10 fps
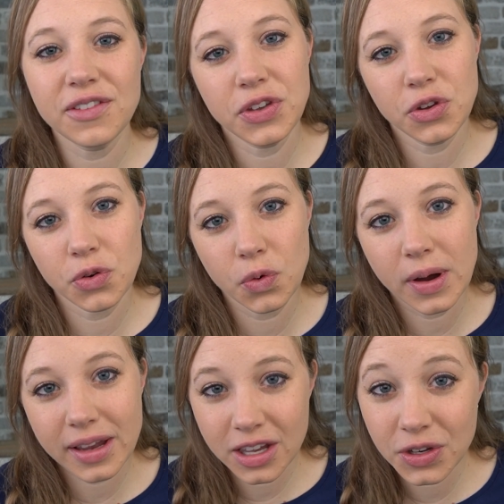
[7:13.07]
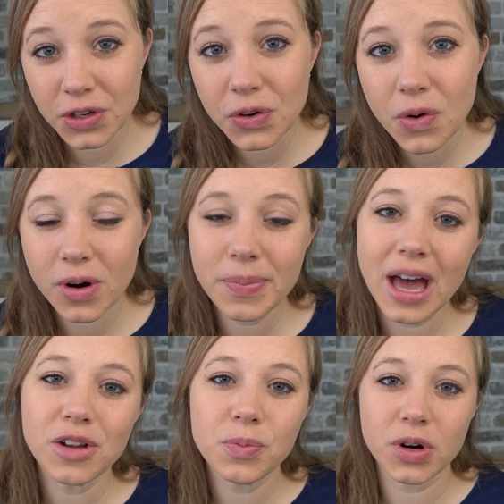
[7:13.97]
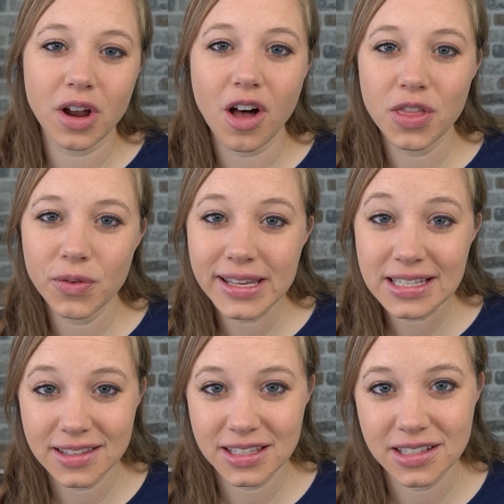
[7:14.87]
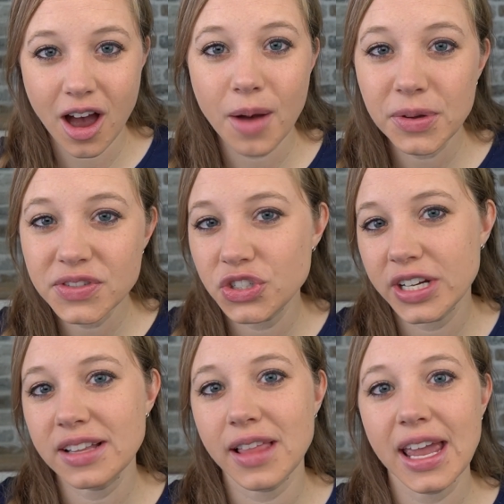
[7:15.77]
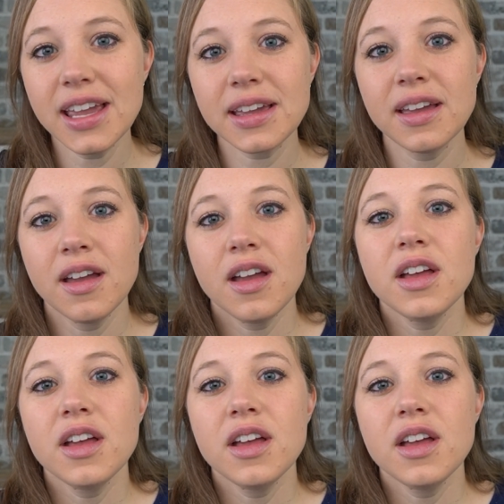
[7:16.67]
if you canoe or paddleboard all the way to the top of String Lake,